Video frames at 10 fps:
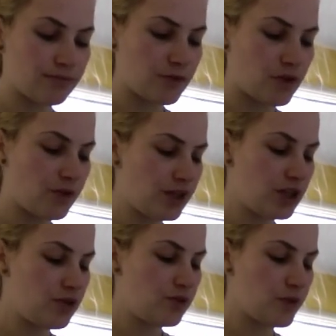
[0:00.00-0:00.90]

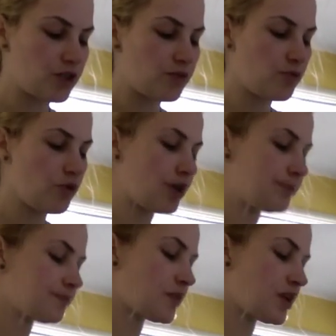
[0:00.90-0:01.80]
really use much
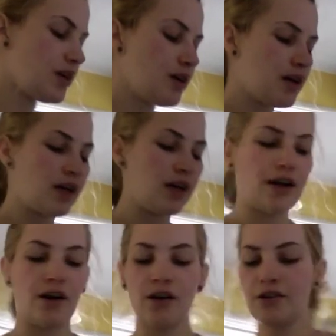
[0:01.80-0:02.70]
more. And
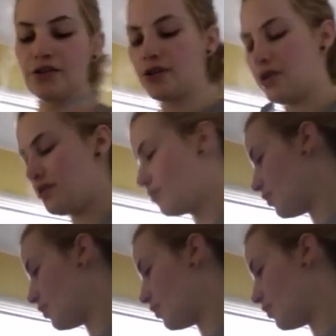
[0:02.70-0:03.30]
I also, one